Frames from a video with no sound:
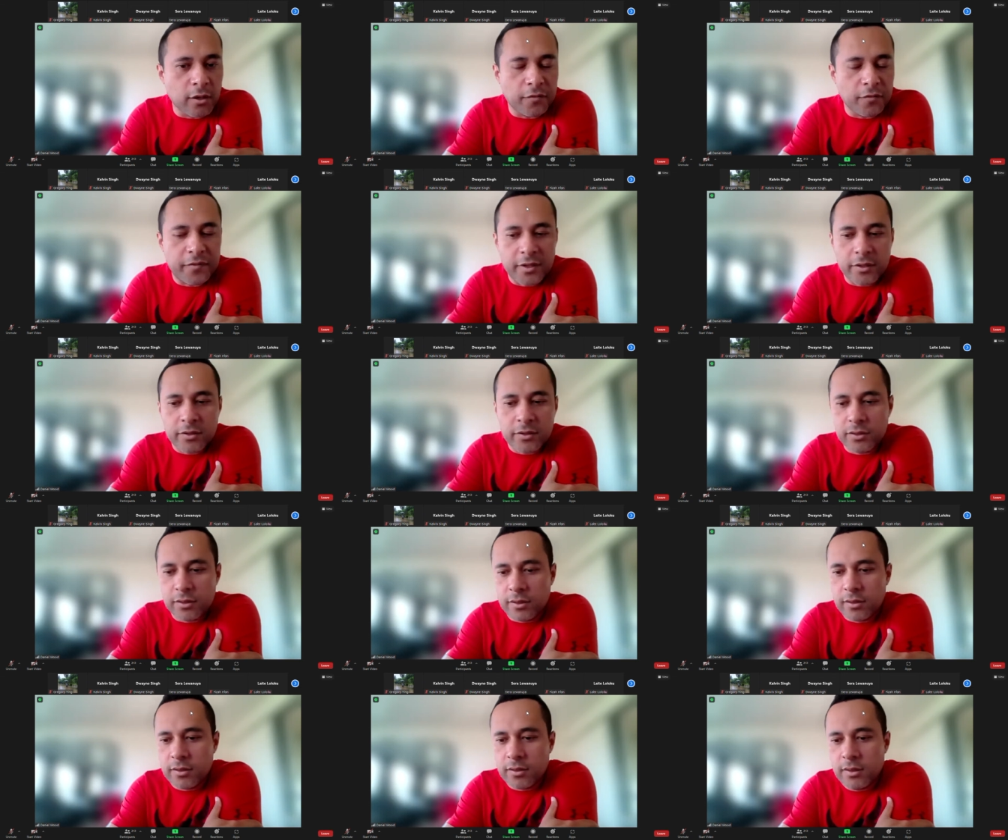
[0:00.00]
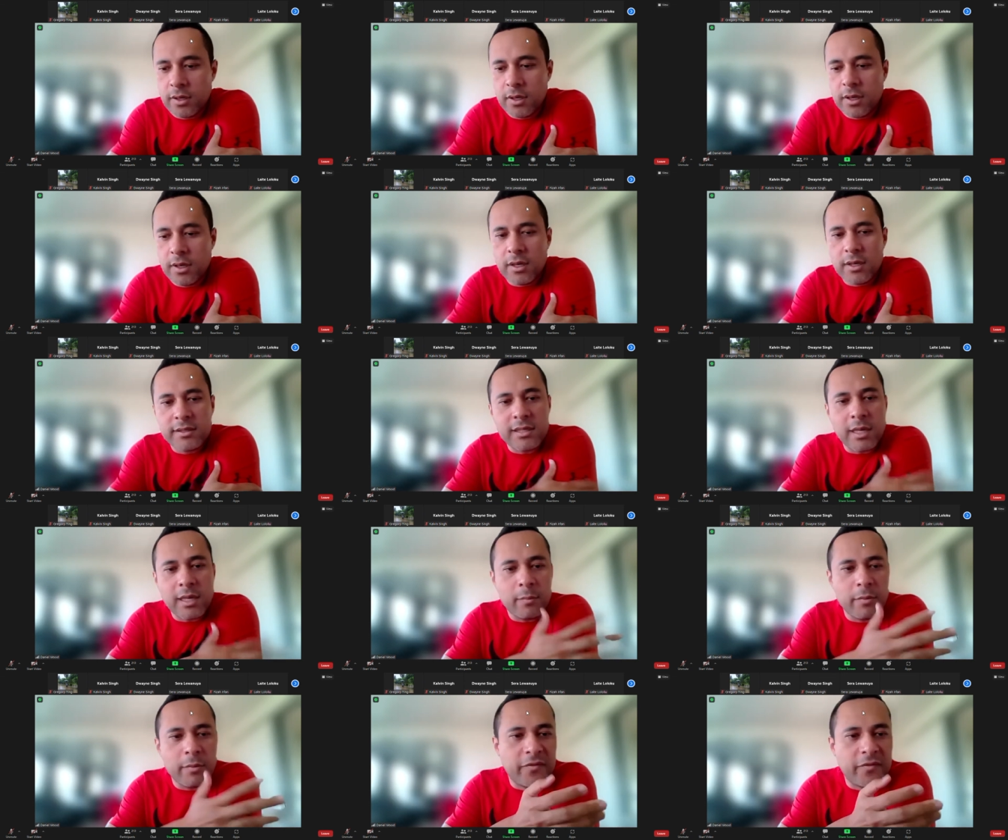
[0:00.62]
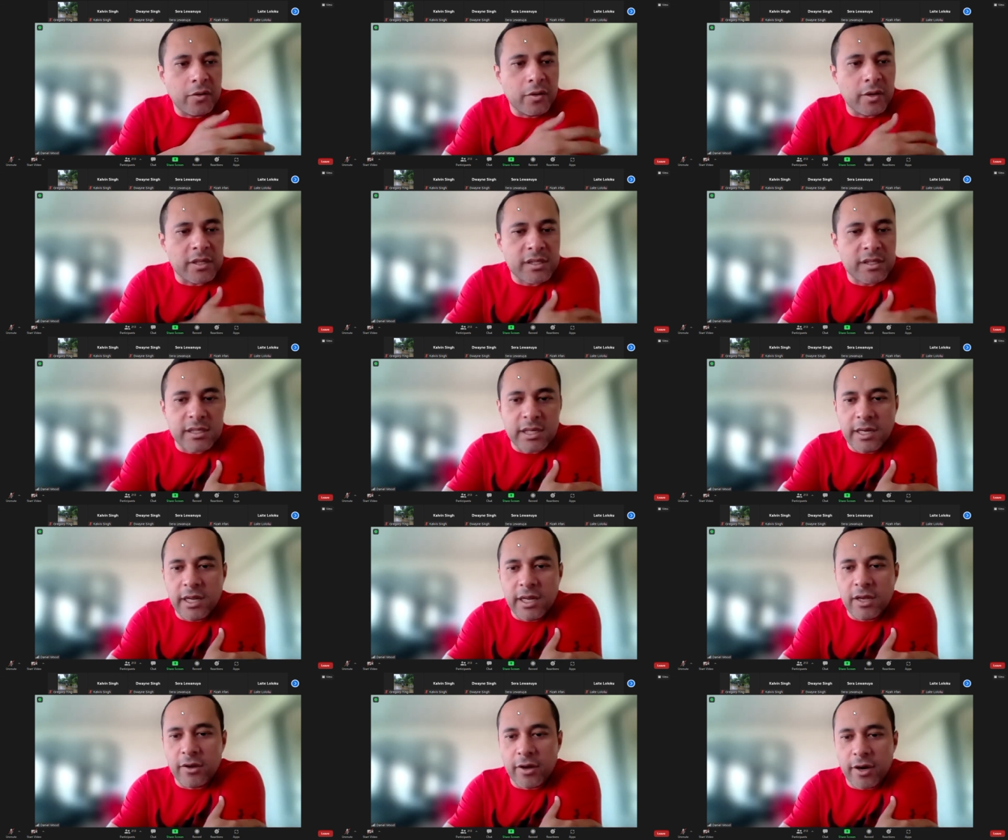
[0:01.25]
into. Some of you are
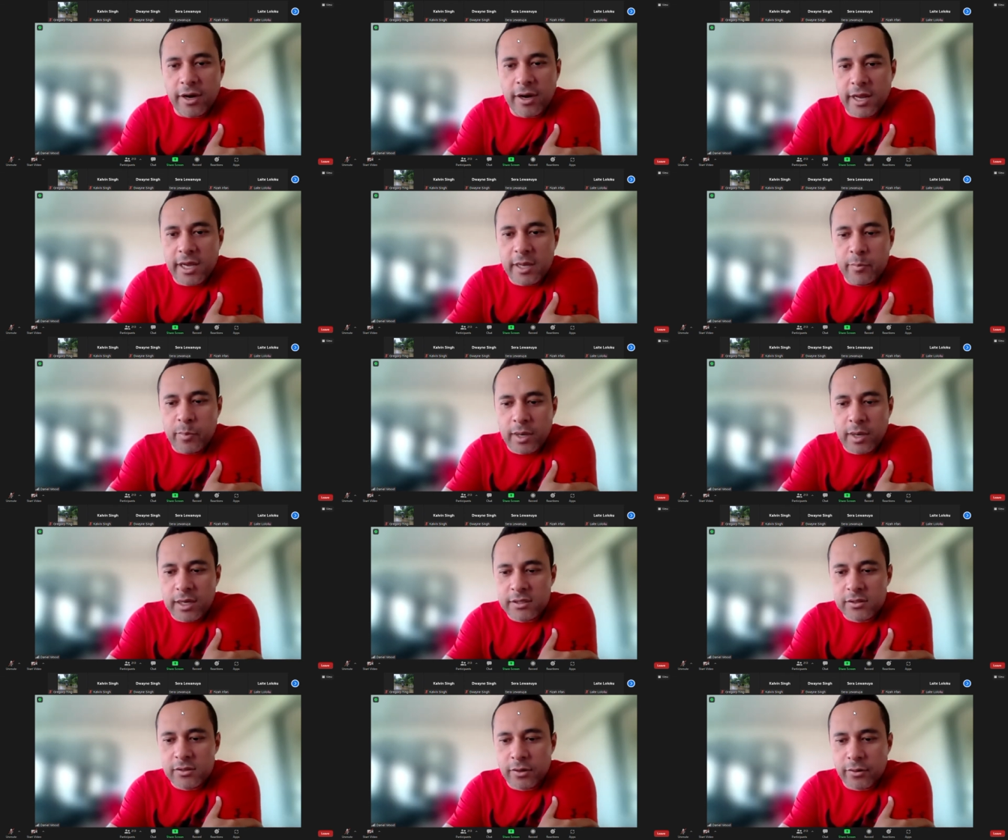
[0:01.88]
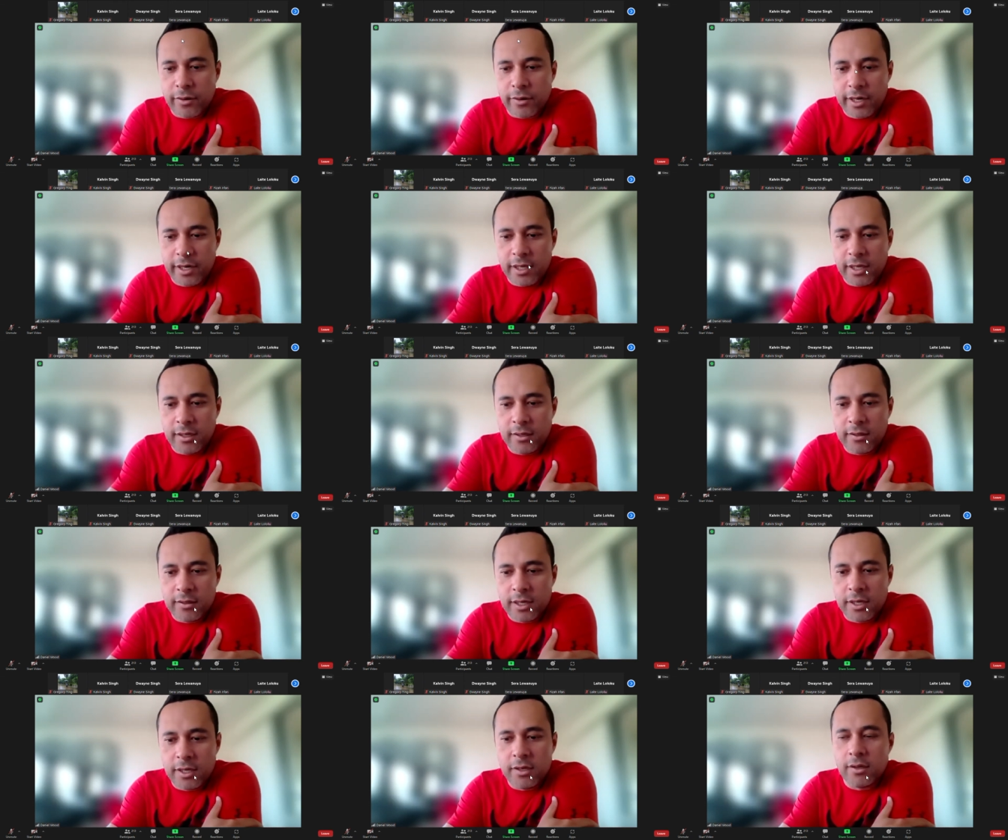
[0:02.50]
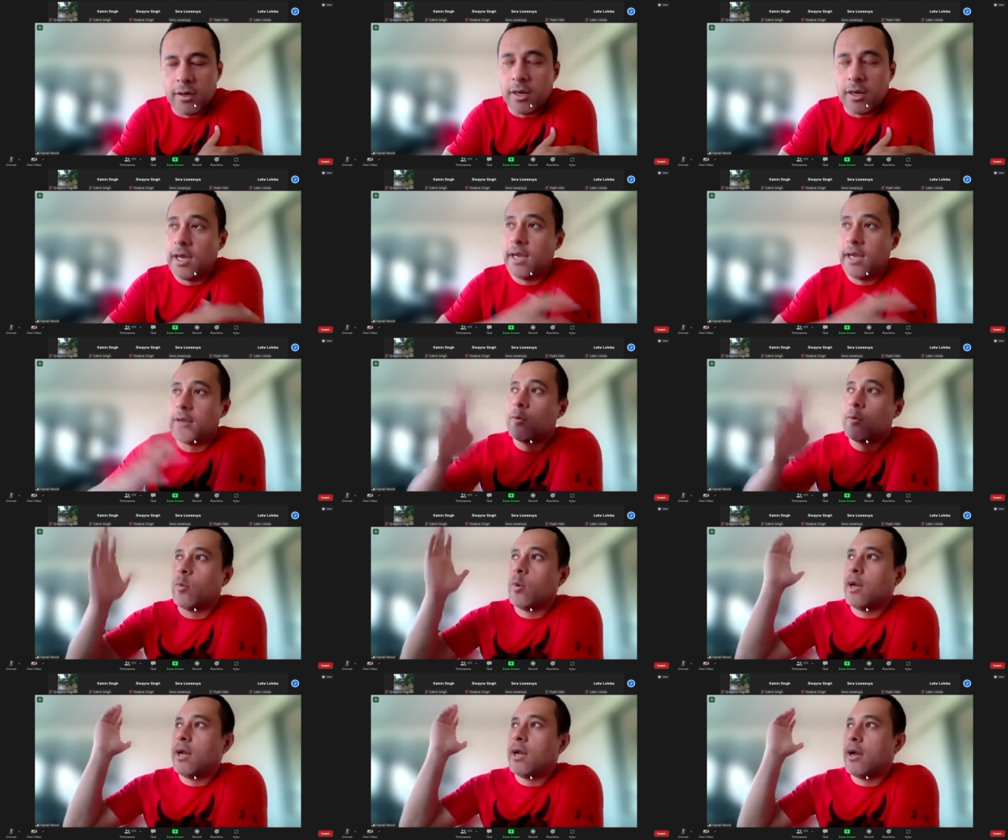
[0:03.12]
sitting on an A plus already, and you're like,
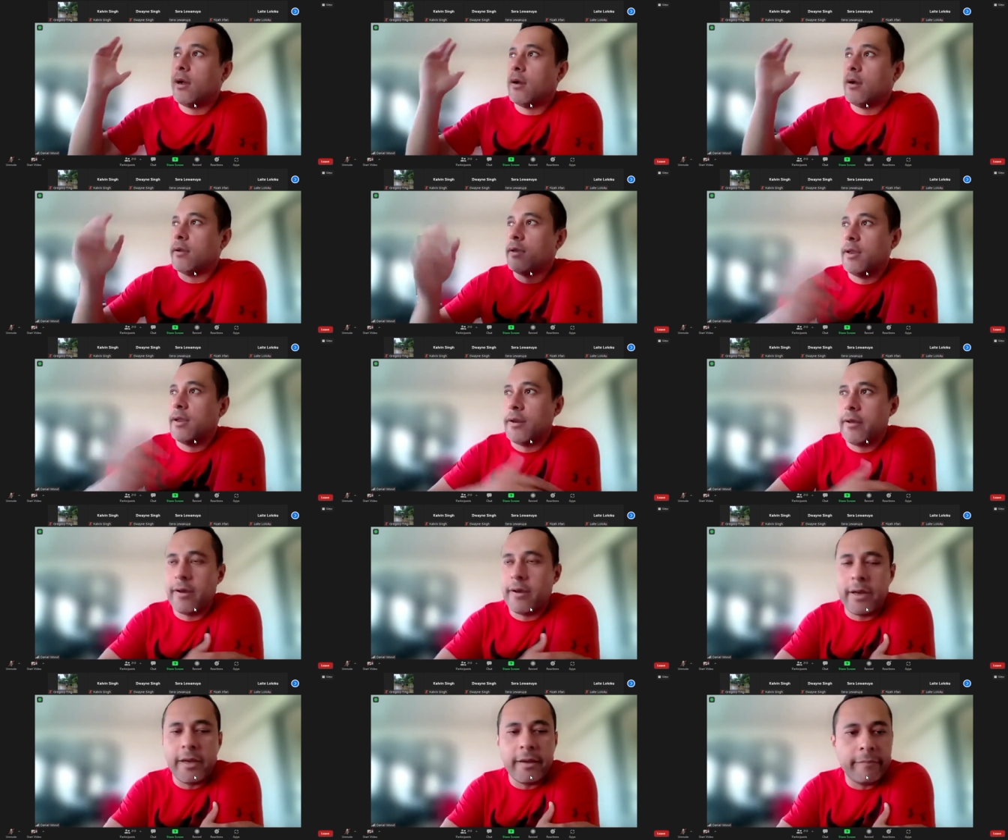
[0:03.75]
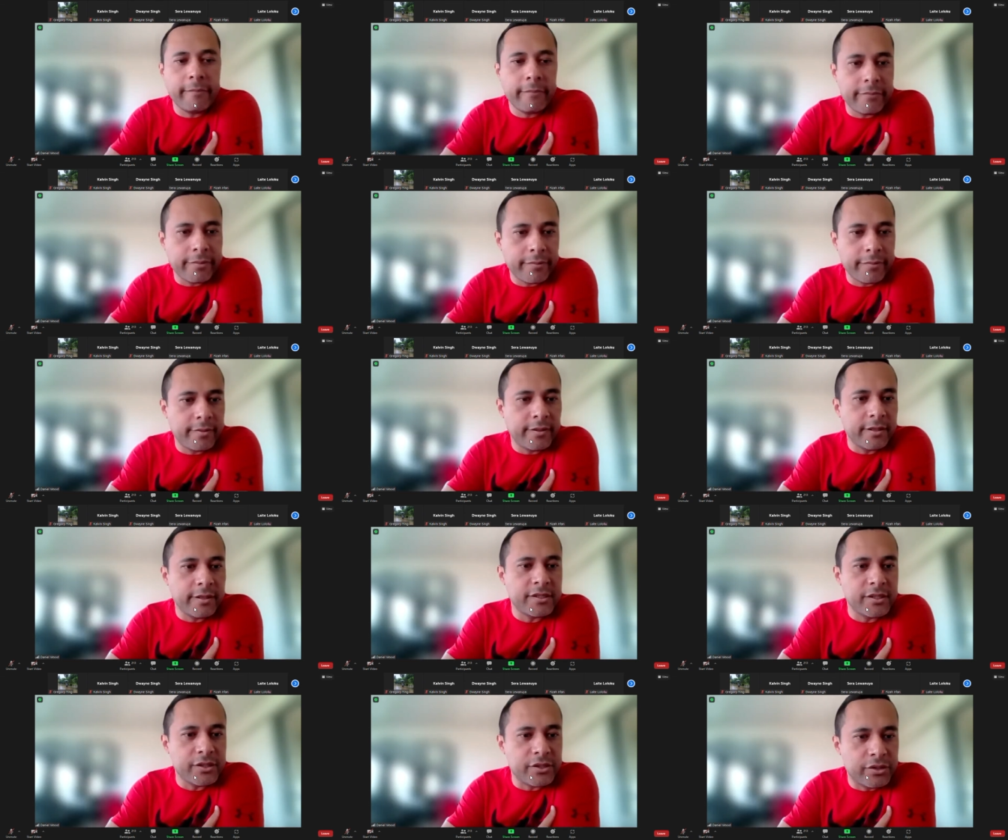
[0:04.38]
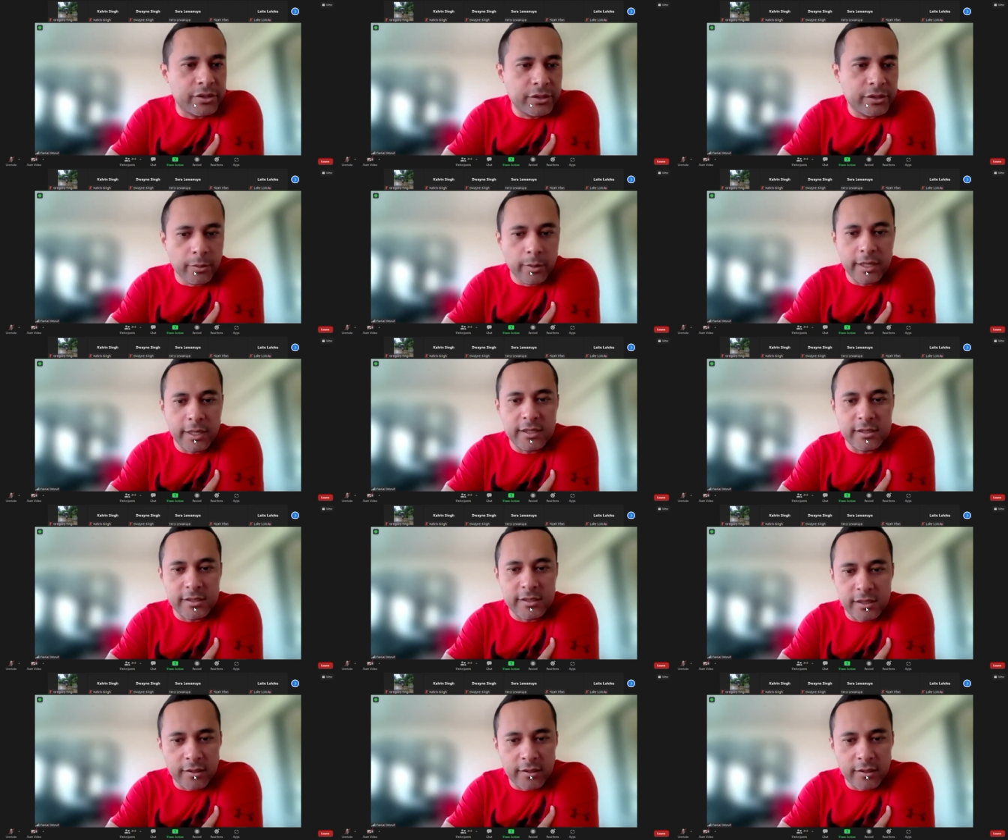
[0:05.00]
wow, this is too
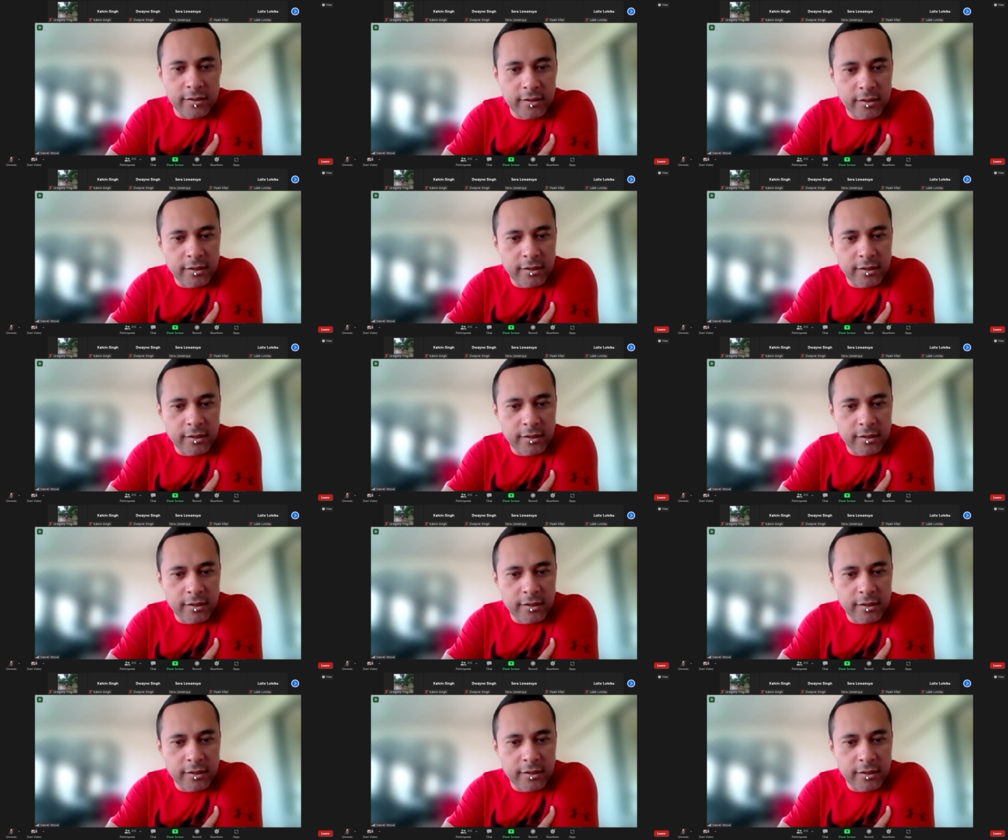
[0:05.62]
easy.